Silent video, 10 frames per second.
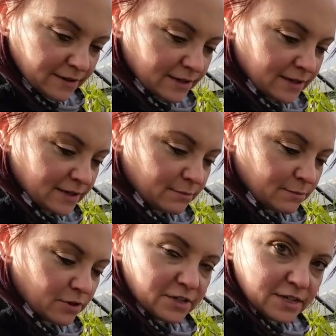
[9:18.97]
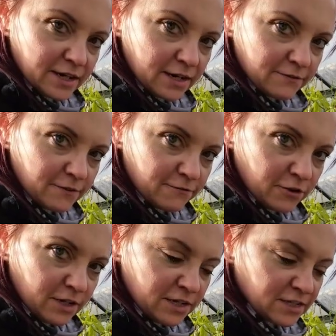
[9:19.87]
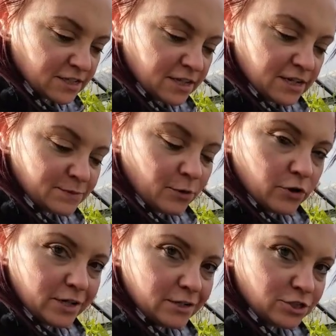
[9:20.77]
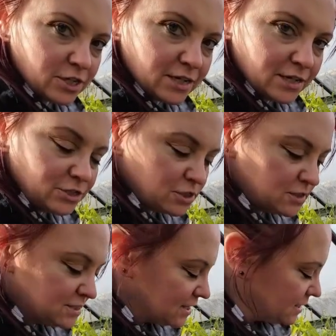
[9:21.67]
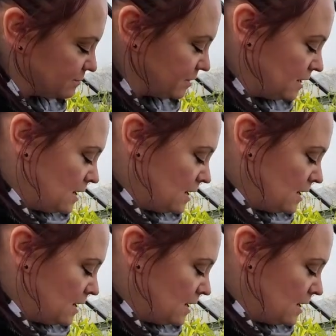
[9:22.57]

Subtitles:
But I did get it for free, this. I think it's more insulation type.